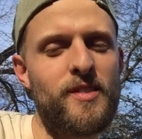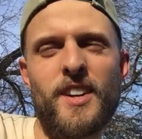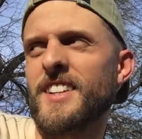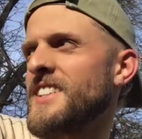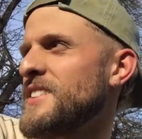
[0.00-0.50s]

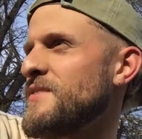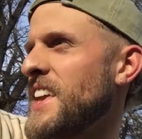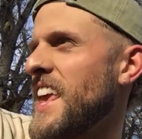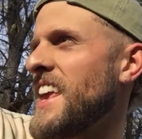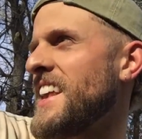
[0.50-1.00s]
do you
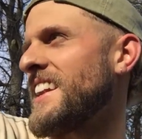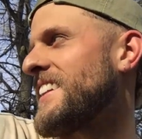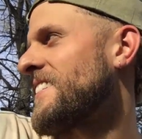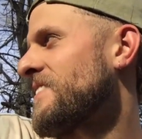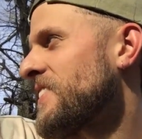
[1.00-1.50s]
mean?
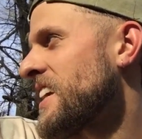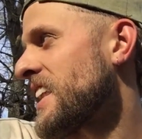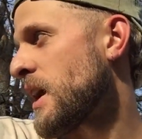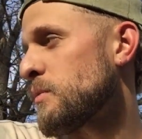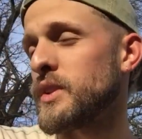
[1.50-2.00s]

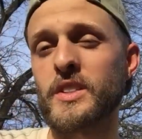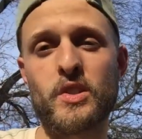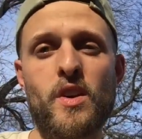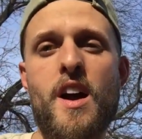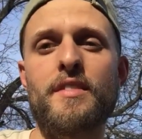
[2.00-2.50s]
And I'm really
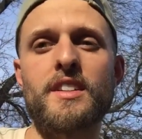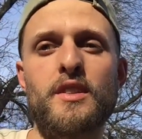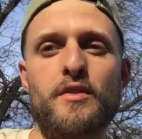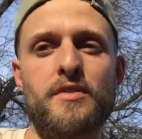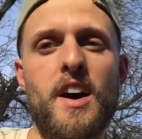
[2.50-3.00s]
striving
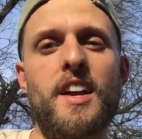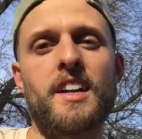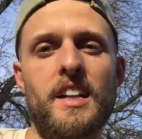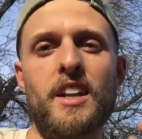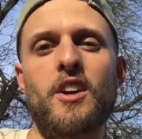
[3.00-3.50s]
to
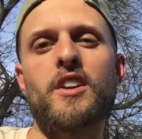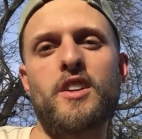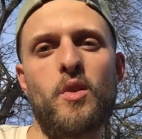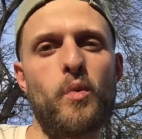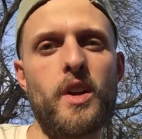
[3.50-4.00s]
find
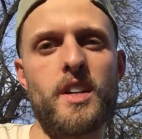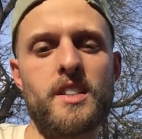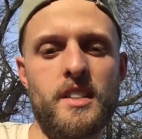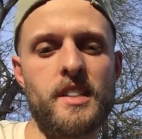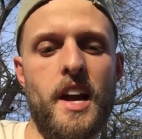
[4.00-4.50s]
clarity on what it
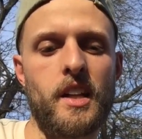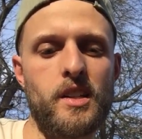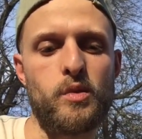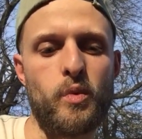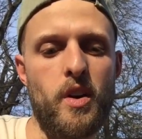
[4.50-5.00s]
is
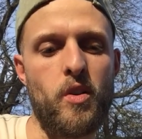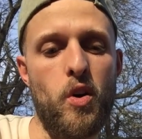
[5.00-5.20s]
exactly as well.